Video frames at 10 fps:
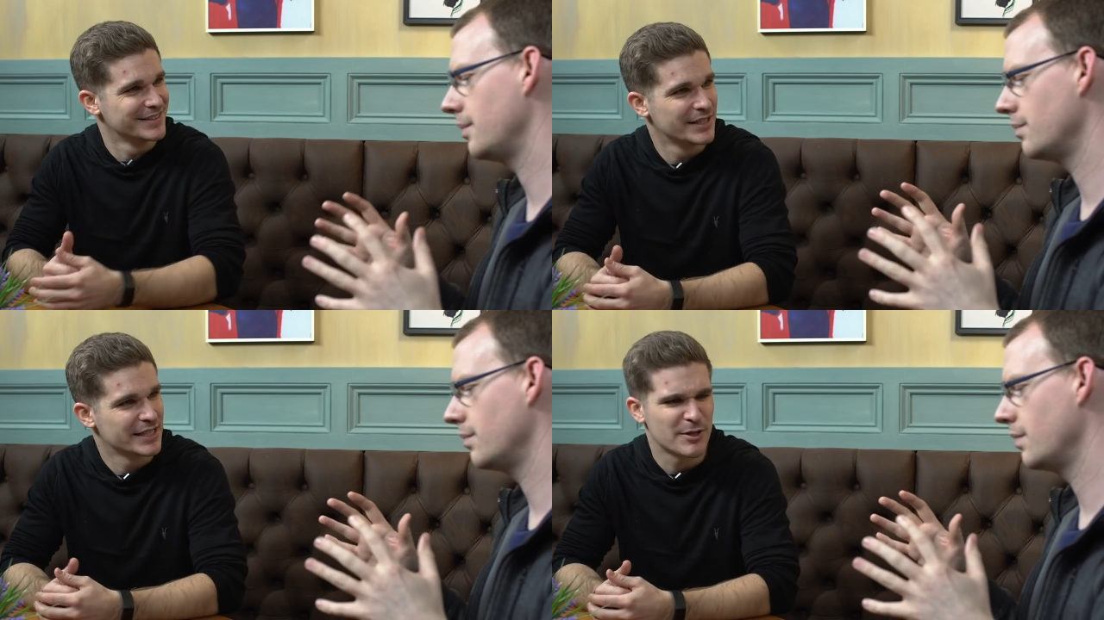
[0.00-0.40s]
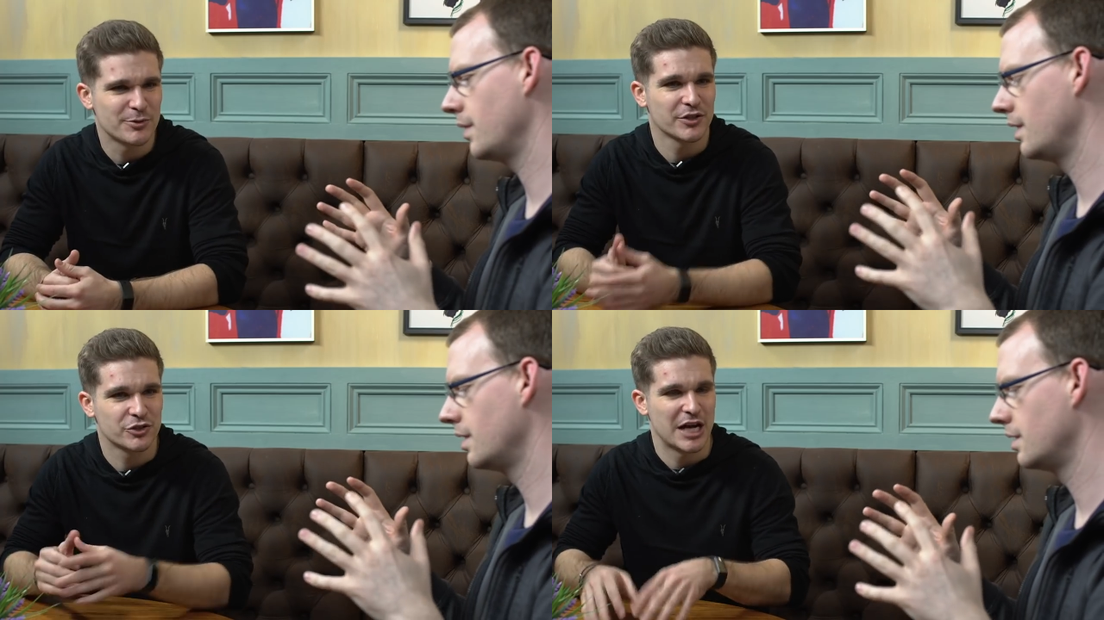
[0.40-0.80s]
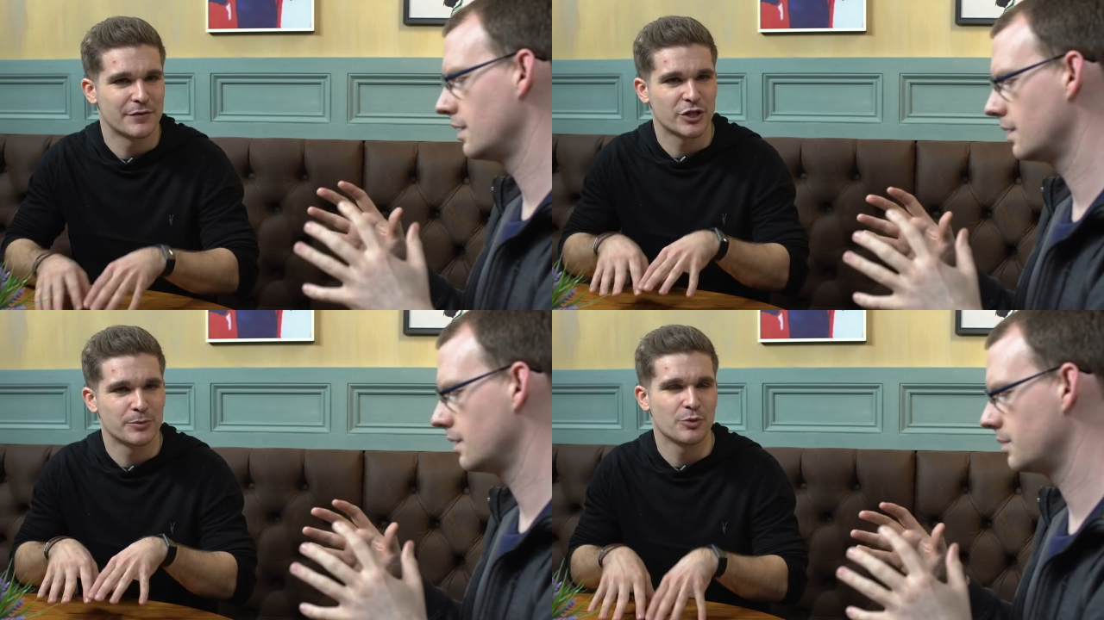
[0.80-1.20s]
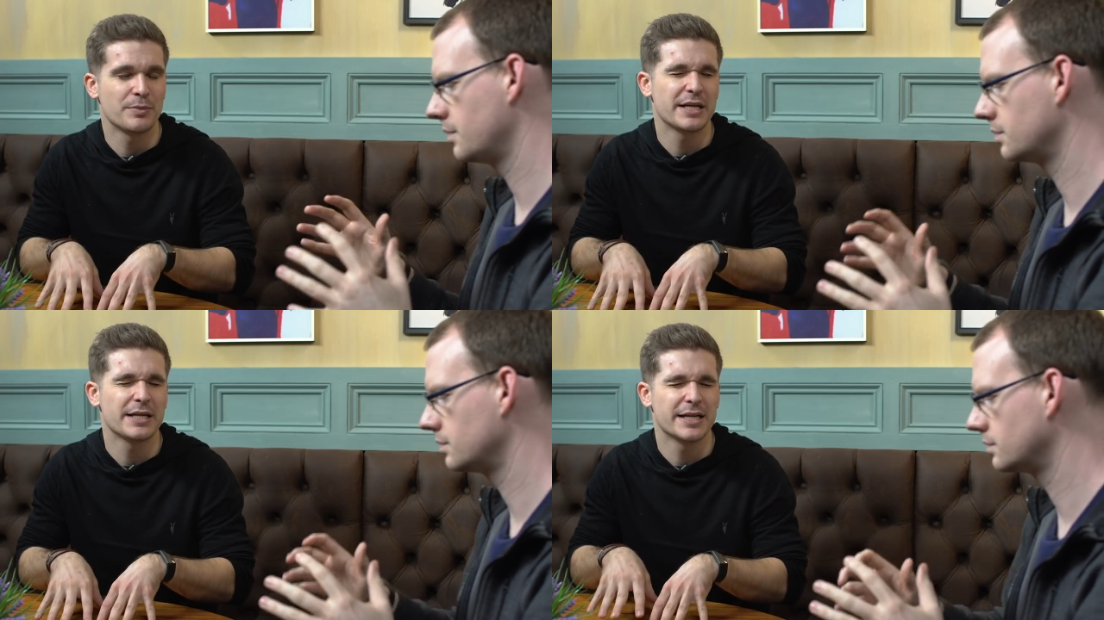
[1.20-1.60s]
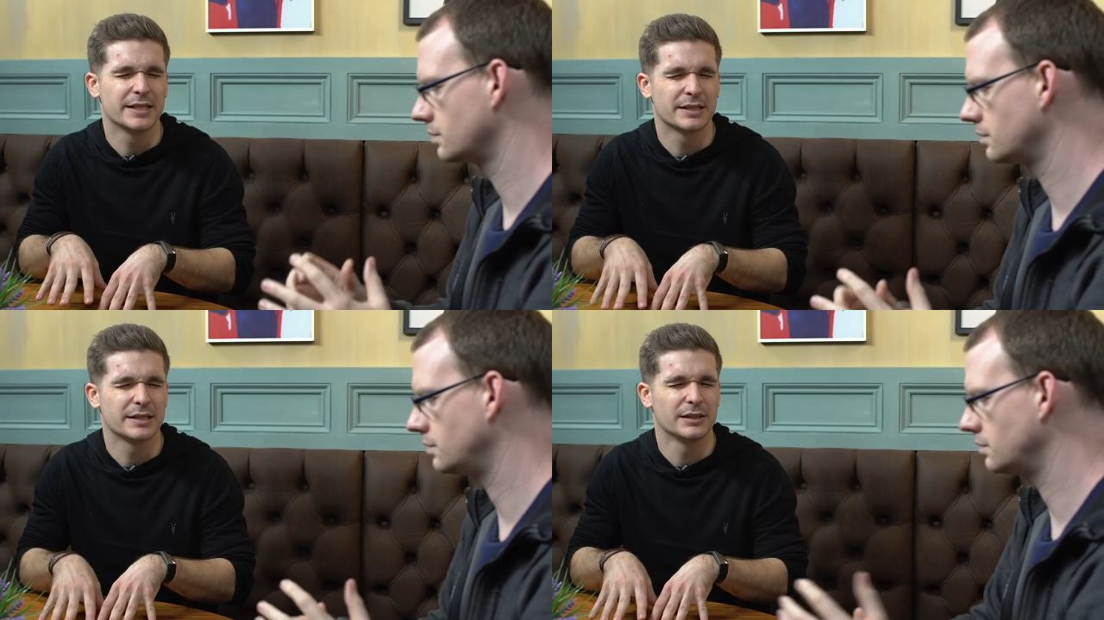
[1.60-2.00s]
Speaker 1: especially because JavaScript to me
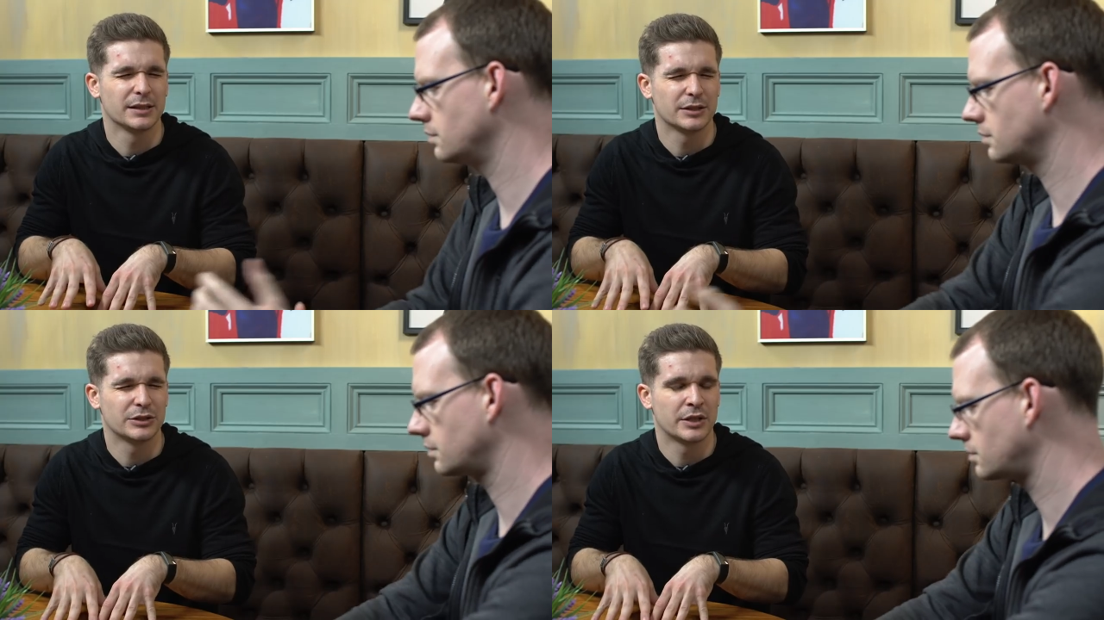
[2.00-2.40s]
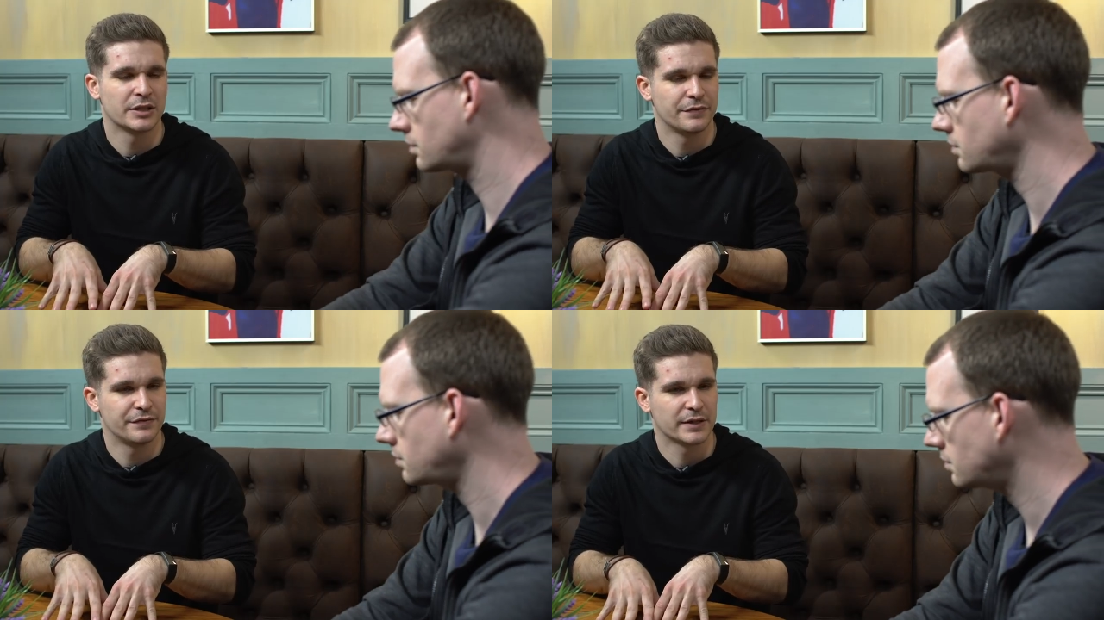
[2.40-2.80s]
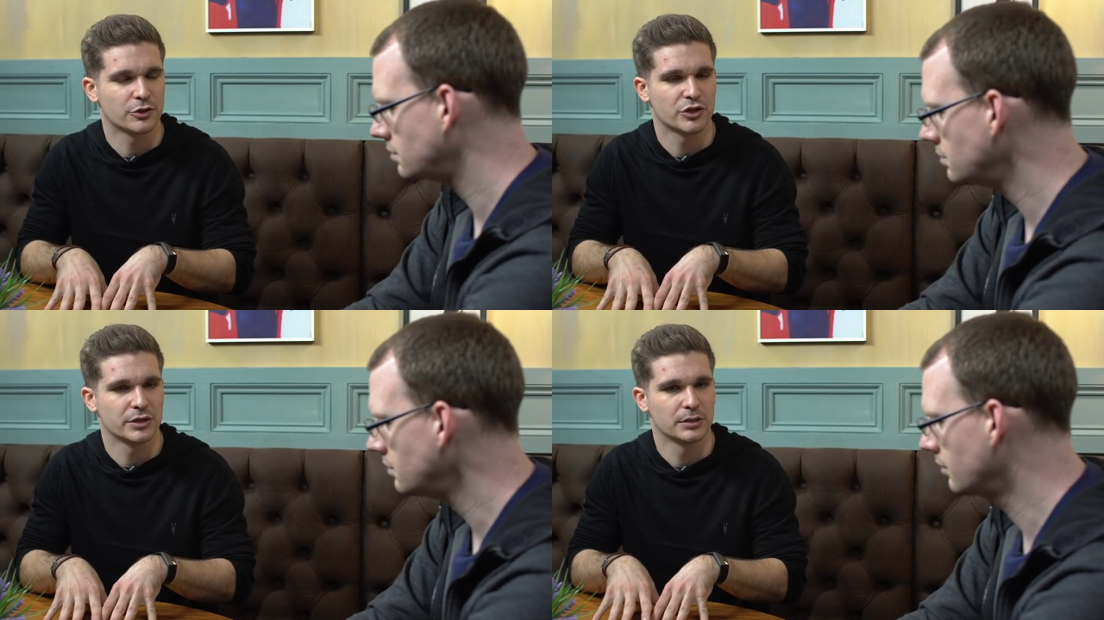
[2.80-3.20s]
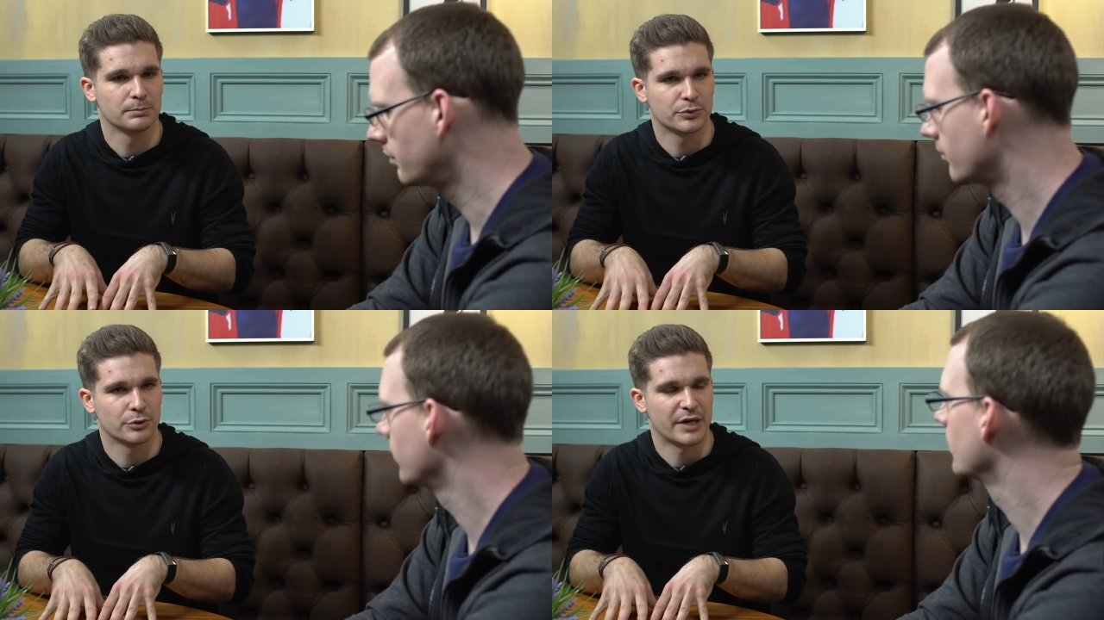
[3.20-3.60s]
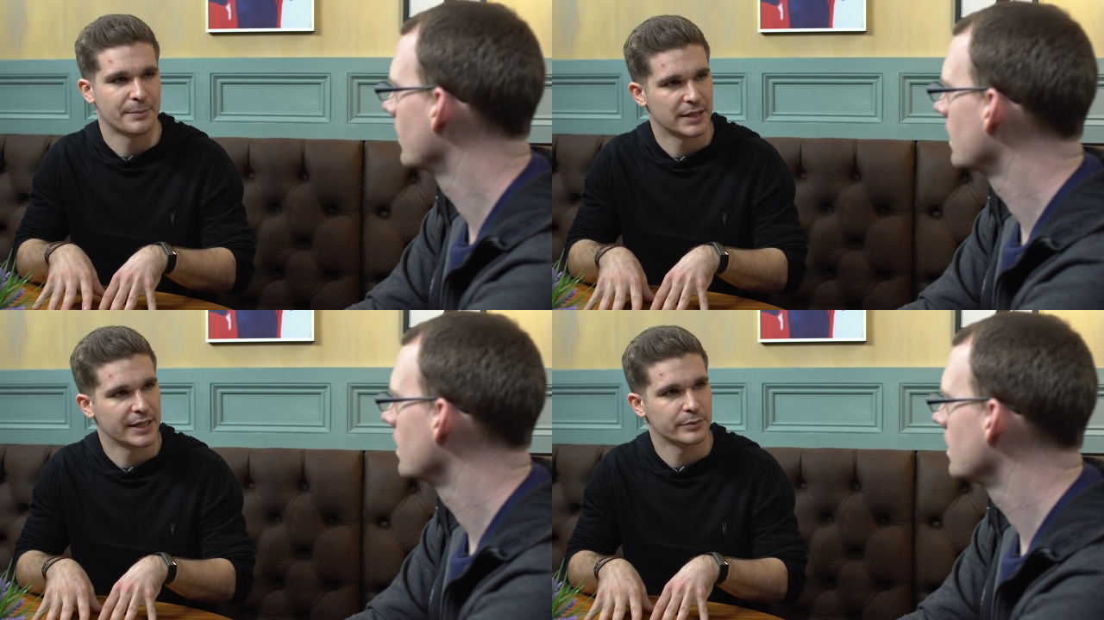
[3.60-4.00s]
is still not a functional
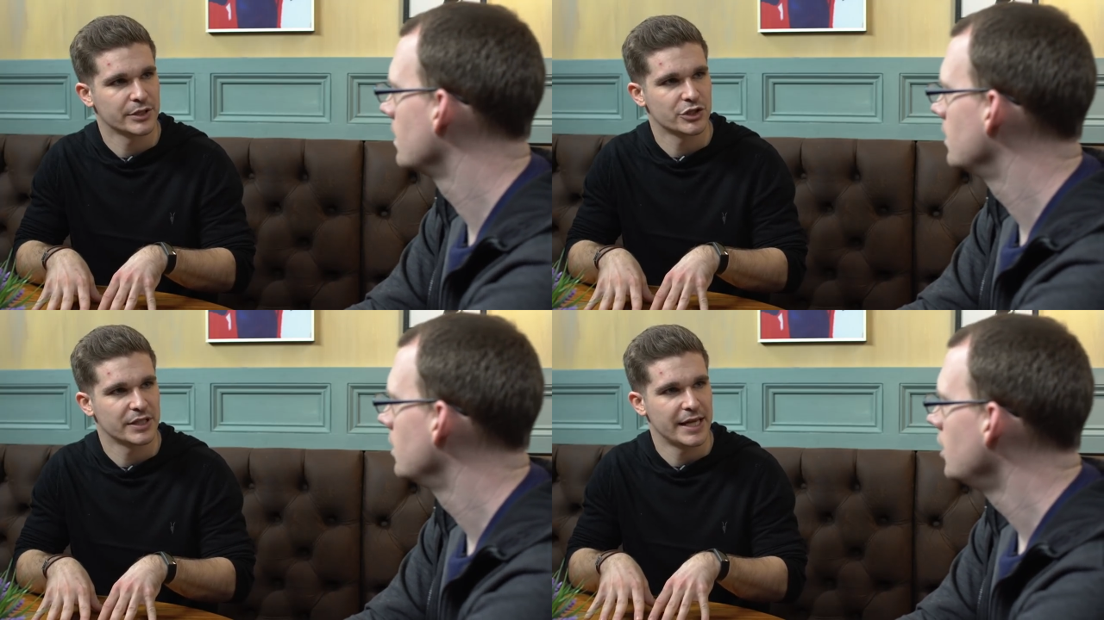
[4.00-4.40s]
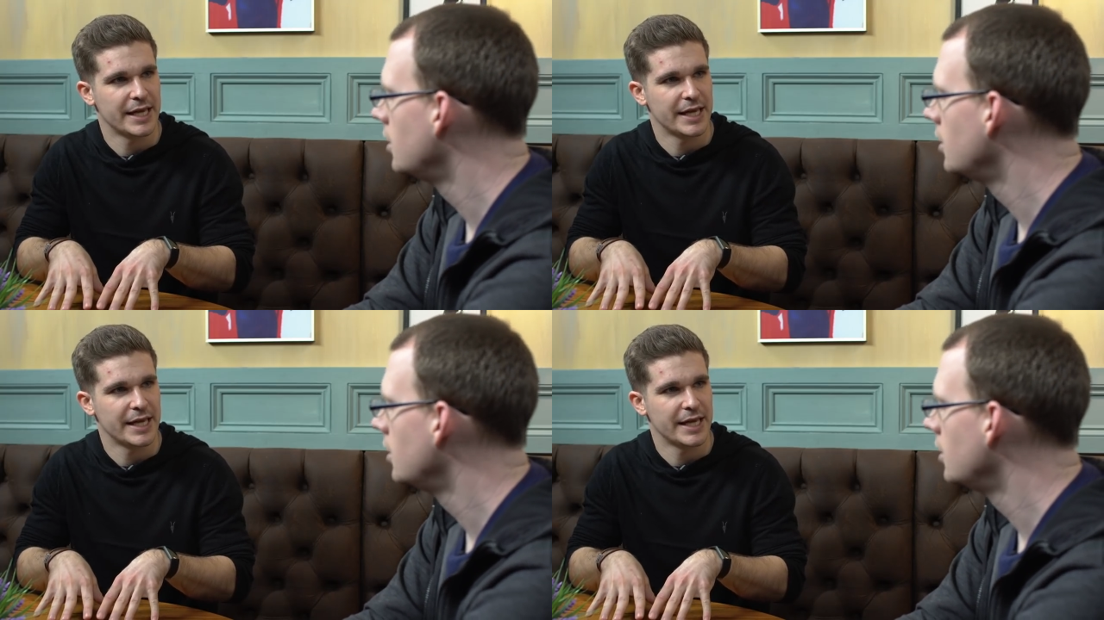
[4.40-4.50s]
programming language.